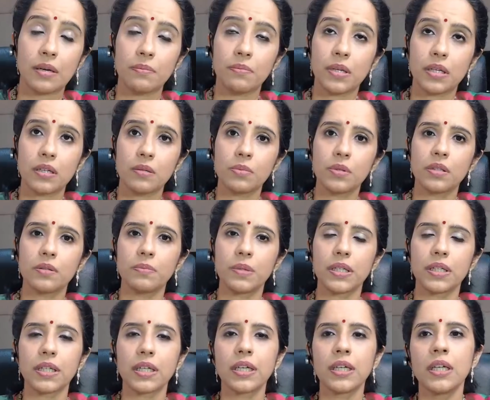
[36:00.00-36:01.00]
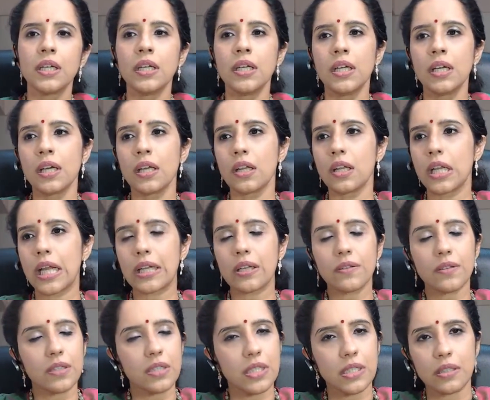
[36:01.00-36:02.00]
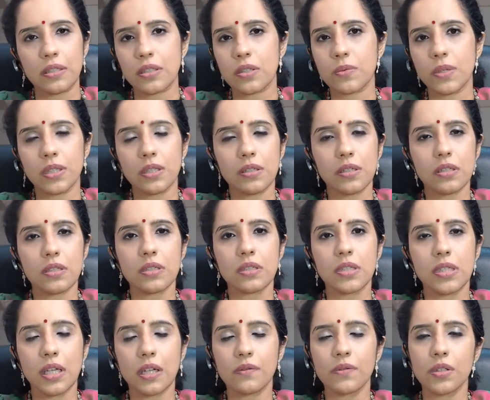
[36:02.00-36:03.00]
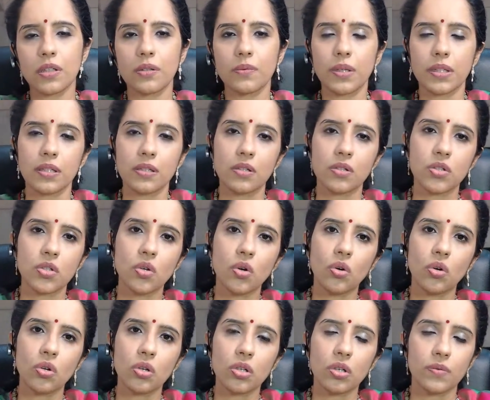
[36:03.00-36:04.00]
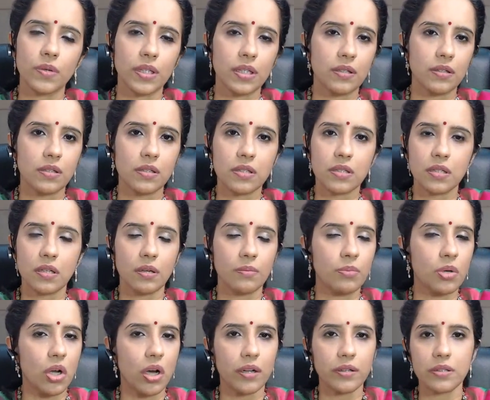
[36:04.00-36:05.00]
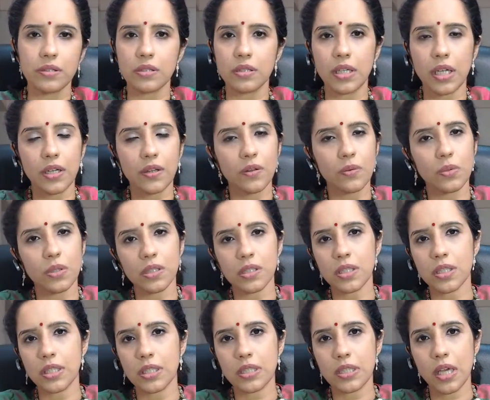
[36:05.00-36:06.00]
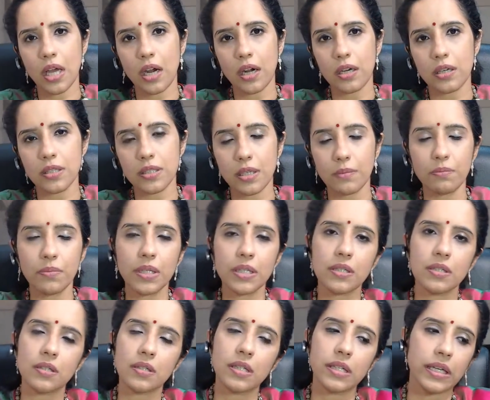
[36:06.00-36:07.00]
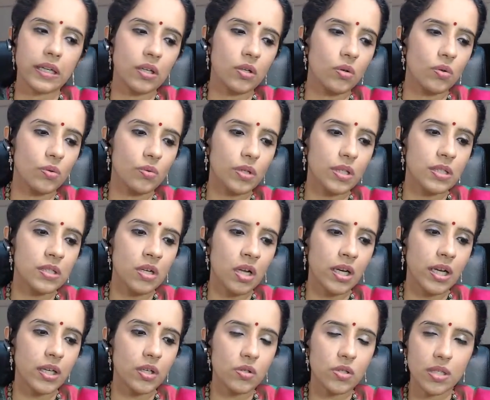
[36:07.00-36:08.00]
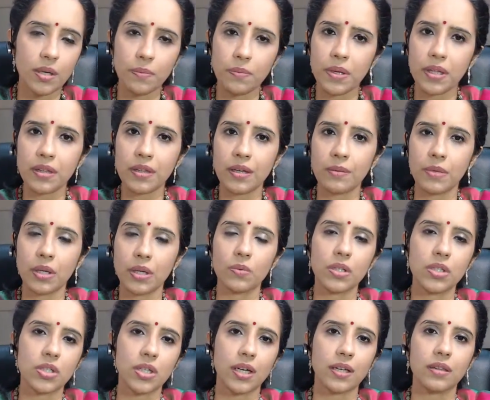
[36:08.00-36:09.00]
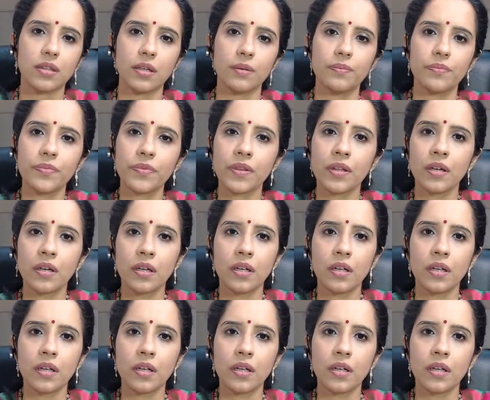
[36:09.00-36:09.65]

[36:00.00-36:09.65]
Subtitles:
submittable, but none of the tiers, whether it's silver, whether it's gold, or whether it's bronze, none of the worksheets are submit. Like it's not like you submit them and we check them.